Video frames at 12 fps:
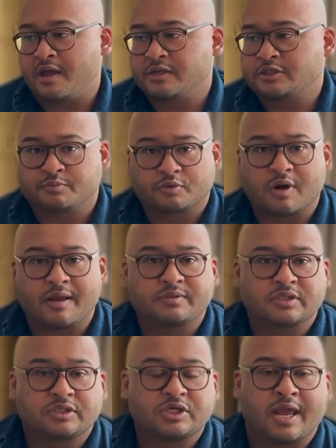Subscribe
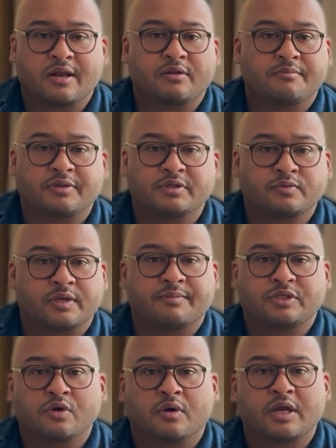to the channel because we're going
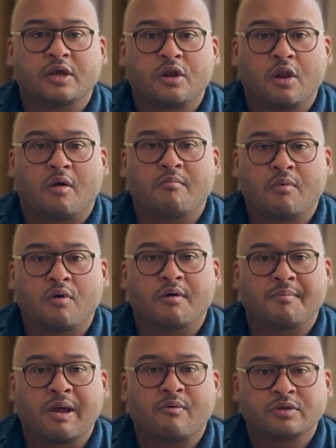to be talking a lot more
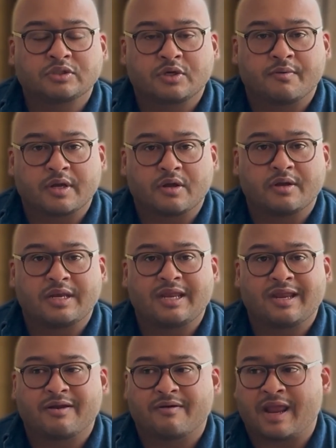about what's going on
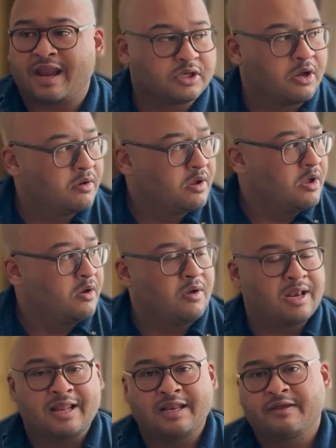here. And so
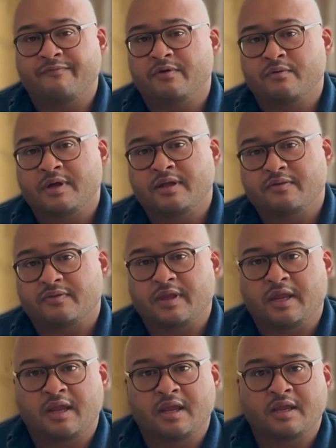all I leave you with
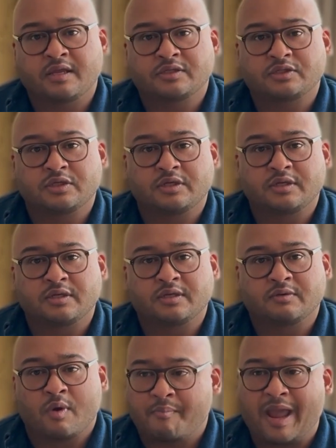is
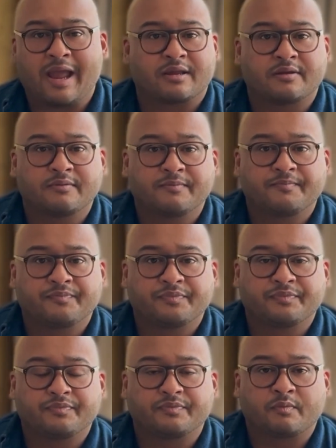we're back.
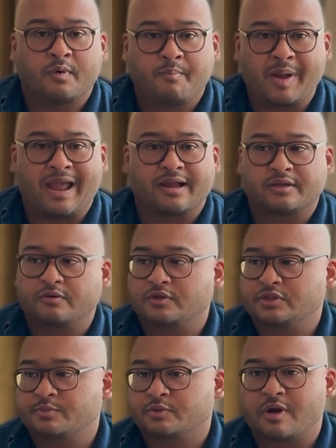
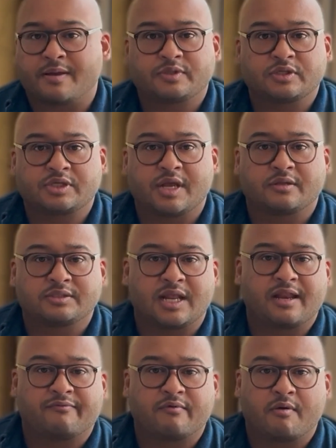Subscribe to the channel.
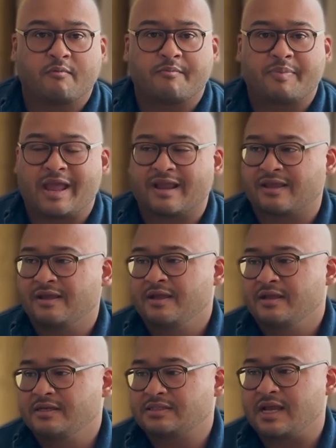Tell everyone we're back.
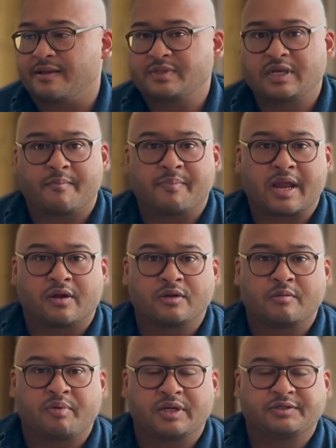It's time to get back
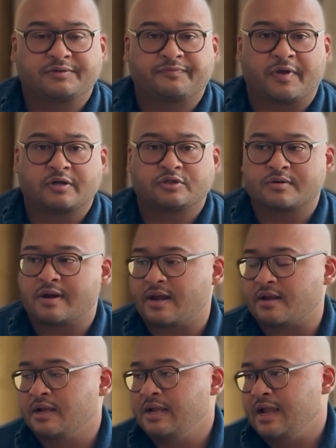on the bullish fuck
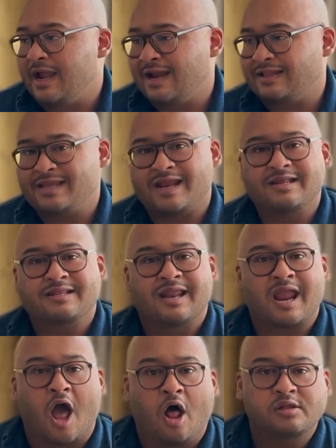train. And at the end of the
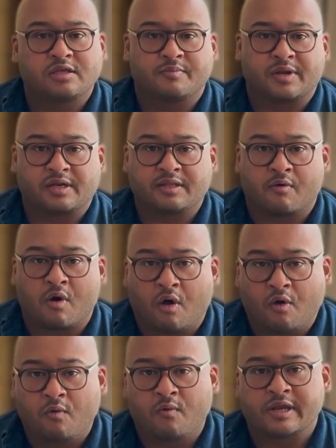day, ultimately, there are
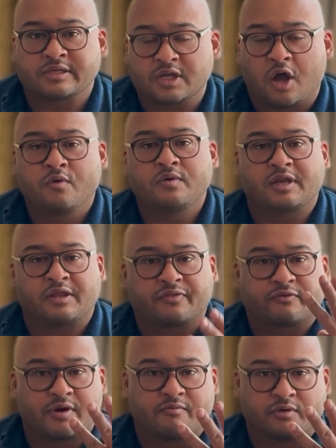always only
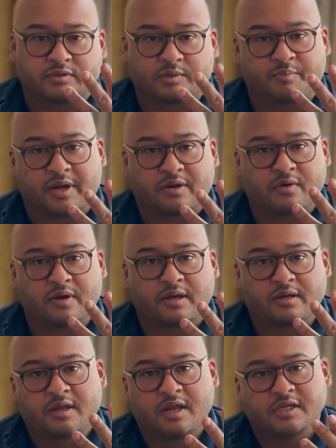3 rules to Bitcoin.
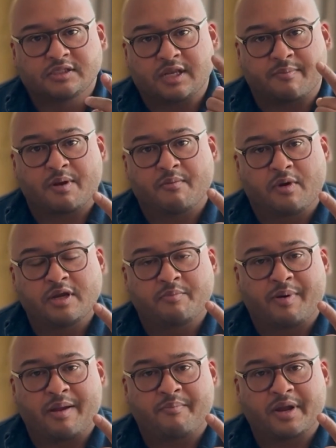Step number 1, you
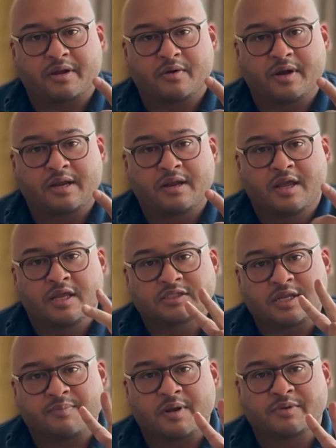buy Bitcoin.
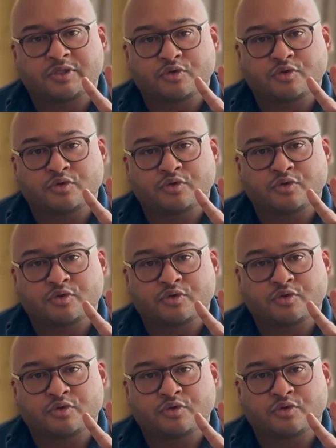Step number